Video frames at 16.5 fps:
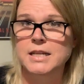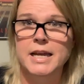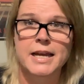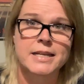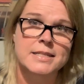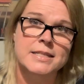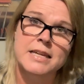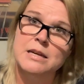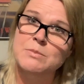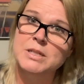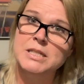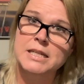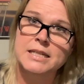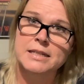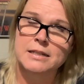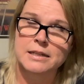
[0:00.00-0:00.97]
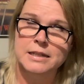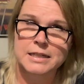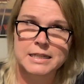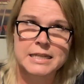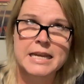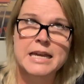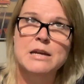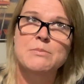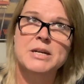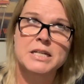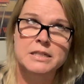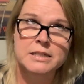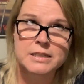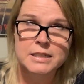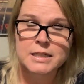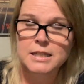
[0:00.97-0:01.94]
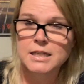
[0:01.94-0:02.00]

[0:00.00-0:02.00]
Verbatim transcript: It has gamma, gamma